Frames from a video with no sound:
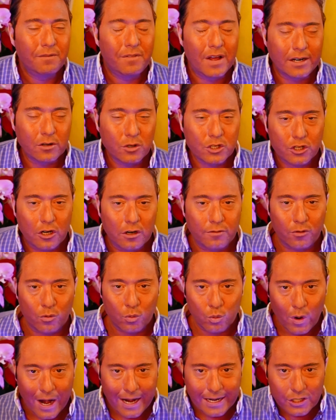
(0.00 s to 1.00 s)
Federal Reserve
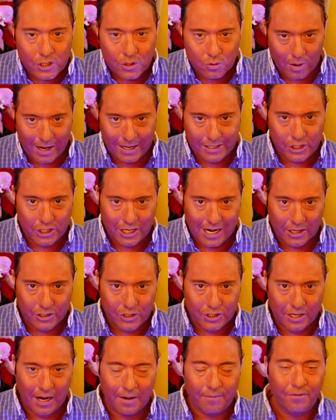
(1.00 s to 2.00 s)
raised rates
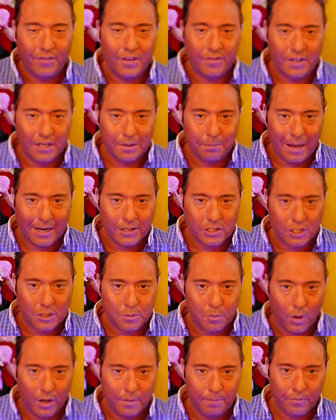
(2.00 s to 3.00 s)
yesterday, 50
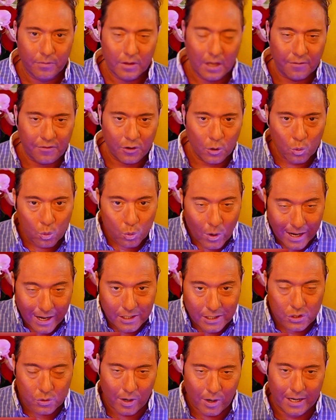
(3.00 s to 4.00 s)
basis points. If you
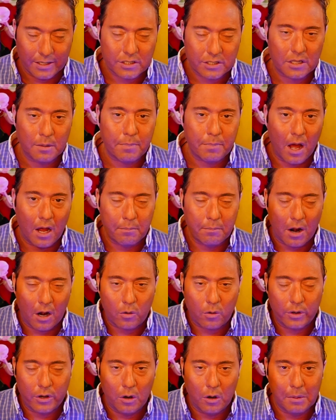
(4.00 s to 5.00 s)
raise rates, the bond
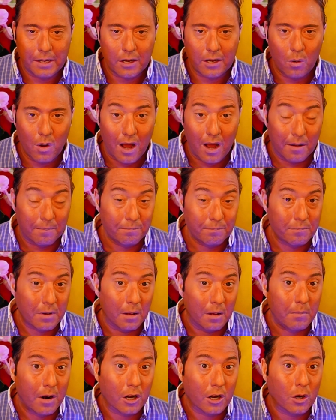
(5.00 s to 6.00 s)
market would only go up.
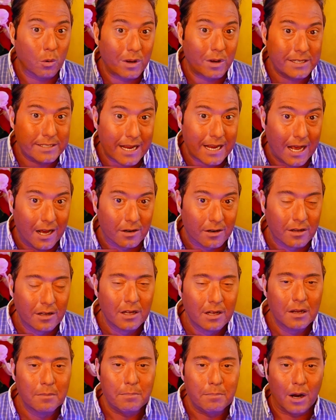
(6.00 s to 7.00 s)
Bond market went down.
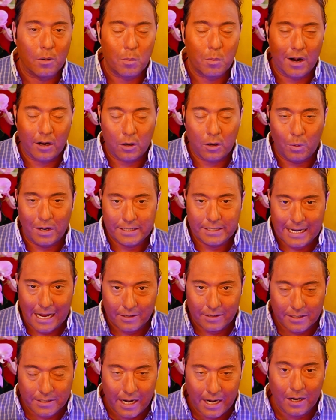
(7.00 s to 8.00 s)
Bond market went
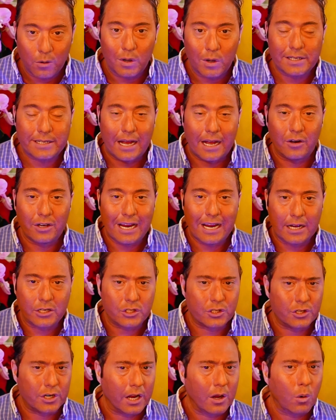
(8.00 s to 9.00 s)
down today, went down
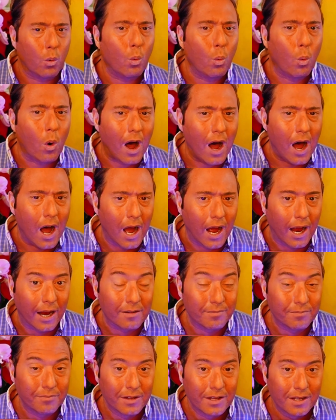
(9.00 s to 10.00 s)
yesterday.
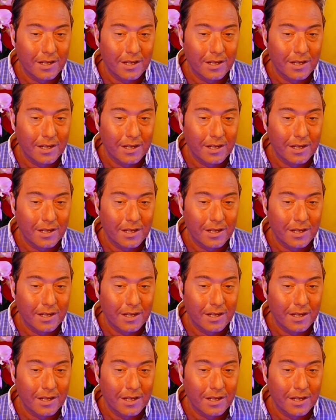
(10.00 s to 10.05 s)
Why?